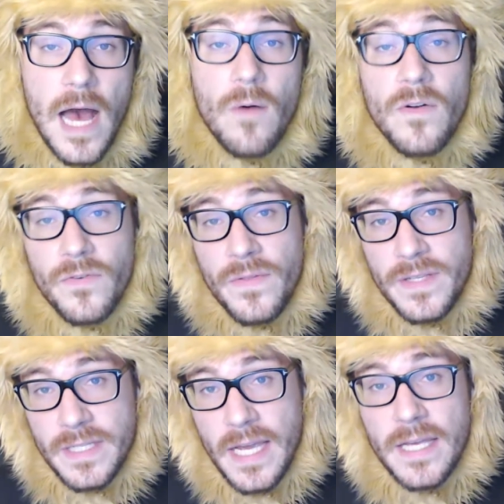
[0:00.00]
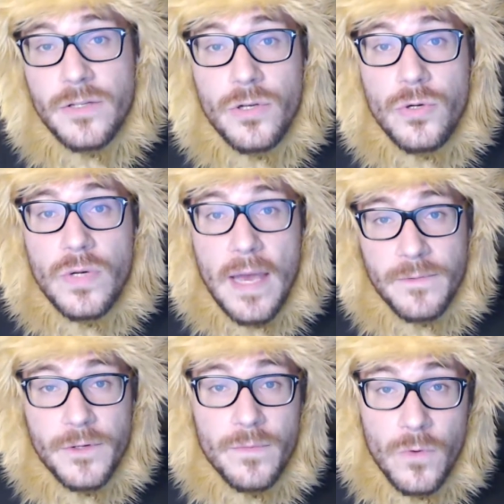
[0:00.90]
However, in this case, you
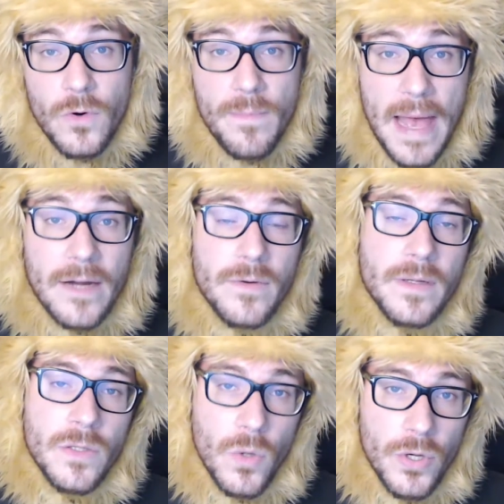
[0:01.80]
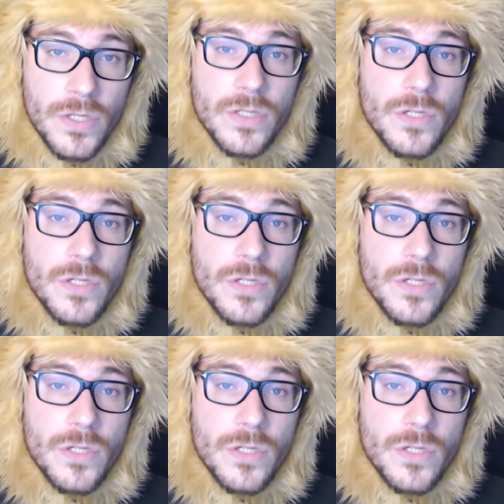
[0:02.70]
capture more background noise,